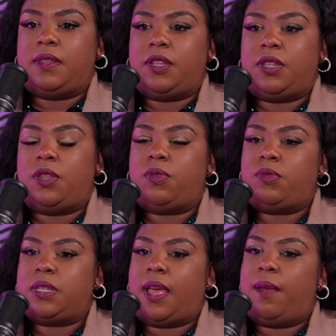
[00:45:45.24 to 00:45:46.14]
just
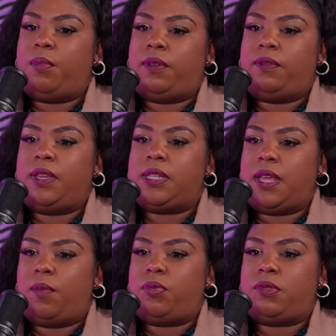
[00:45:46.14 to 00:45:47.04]
those type of
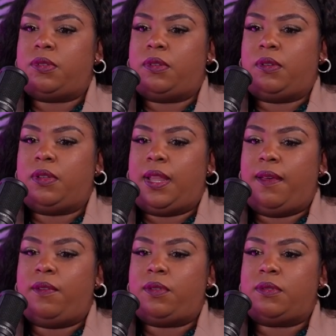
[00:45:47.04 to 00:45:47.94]
examples or
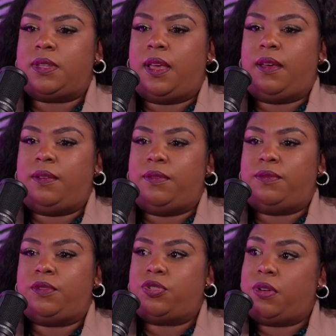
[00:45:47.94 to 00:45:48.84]
levels
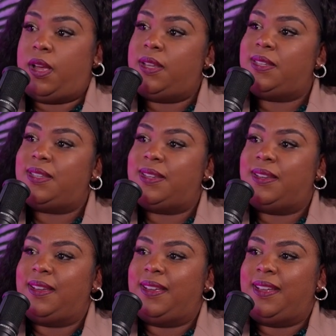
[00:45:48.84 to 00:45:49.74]
of trust
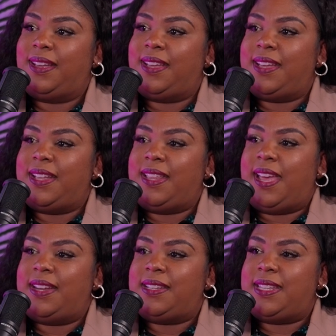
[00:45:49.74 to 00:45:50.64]

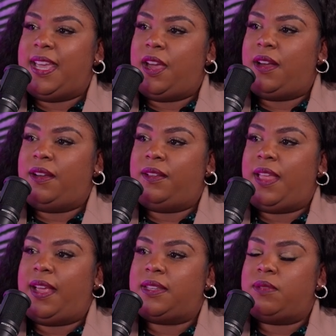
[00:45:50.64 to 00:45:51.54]
that is there, and
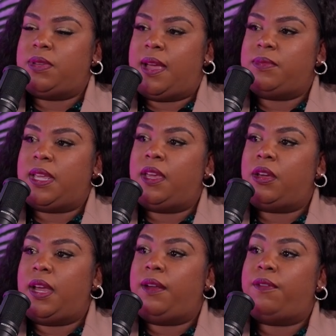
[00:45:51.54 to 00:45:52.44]
like sometimes can
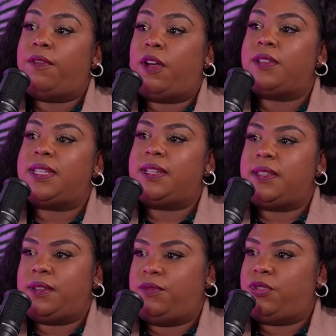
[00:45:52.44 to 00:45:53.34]
create a false
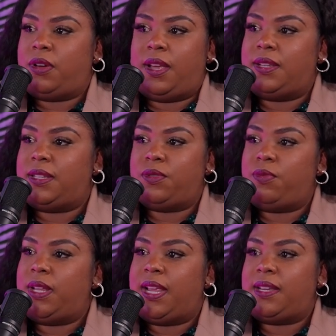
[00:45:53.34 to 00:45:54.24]
sense of trust
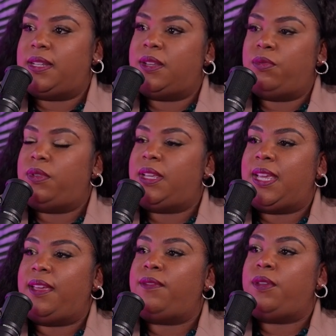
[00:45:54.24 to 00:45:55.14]
when that doesn't really
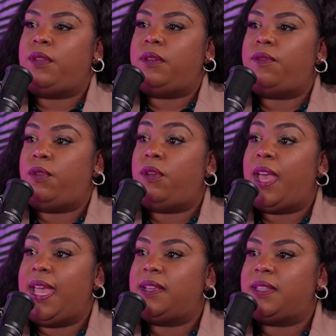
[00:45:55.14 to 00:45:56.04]
give you the full
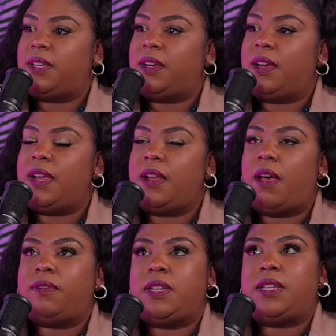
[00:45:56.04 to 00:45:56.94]
answer. And
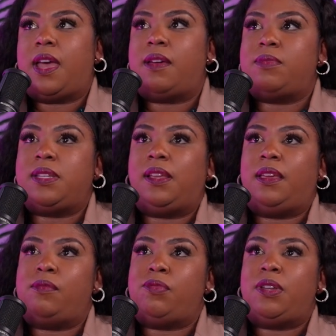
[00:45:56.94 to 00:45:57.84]
oftentimes in the
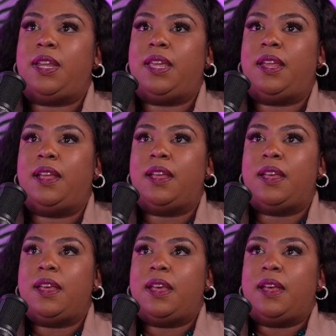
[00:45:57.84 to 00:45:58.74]
community,
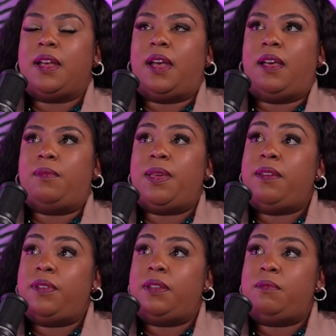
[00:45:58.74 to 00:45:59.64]

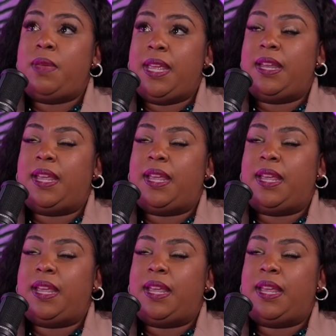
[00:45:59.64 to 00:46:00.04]
even men